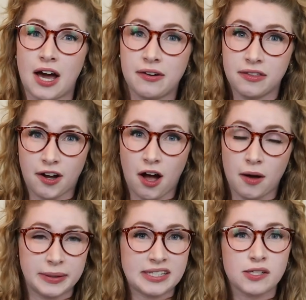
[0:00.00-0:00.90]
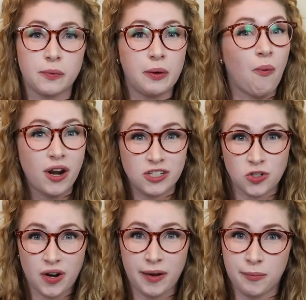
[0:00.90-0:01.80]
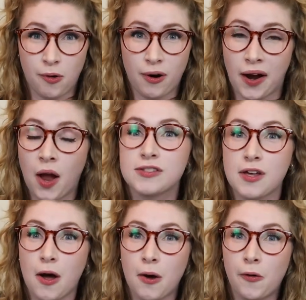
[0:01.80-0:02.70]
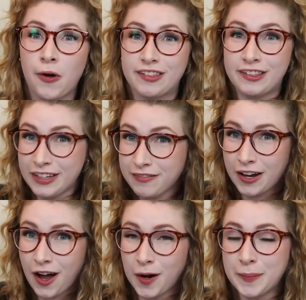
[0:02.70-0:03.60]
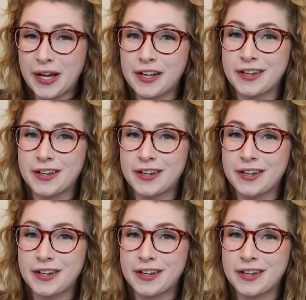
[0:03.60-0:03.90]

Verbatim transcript: down in the comments. We wanna try more, so leave a comment,